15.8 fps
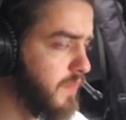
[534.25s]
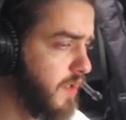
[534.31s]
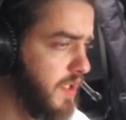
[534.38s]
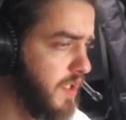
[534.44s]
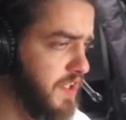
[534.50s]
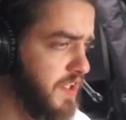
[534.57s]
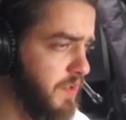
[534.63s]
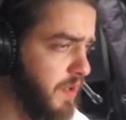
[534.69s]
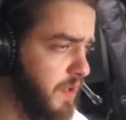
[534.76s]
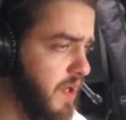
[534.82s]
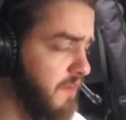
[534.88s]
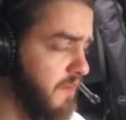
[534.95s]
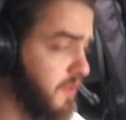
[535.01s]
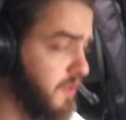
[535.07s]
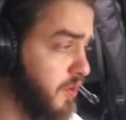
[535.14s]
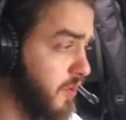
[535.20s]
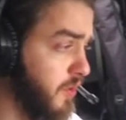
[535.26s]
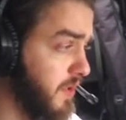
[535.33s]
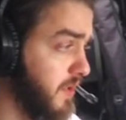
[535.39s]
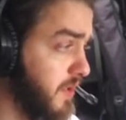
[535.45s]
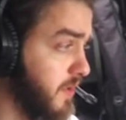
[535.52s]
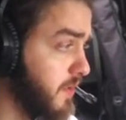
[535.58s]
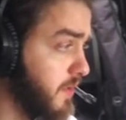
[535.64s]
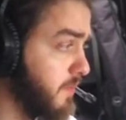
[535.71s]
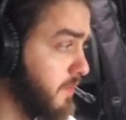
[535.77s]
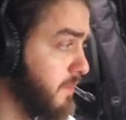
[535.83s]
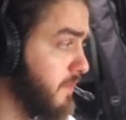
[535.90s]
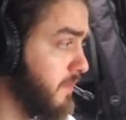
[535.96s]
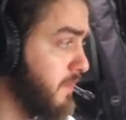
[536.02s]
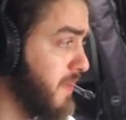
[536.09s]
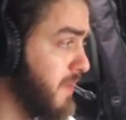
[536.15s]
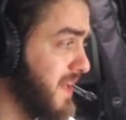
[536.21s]
So we covered all the
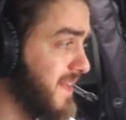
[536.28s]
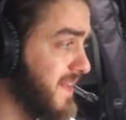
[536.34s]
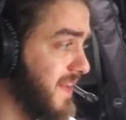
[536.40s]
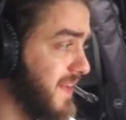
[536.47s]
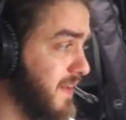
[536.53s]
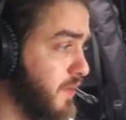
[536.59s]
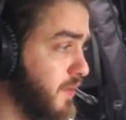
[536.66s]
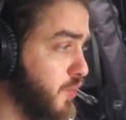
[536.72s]
basic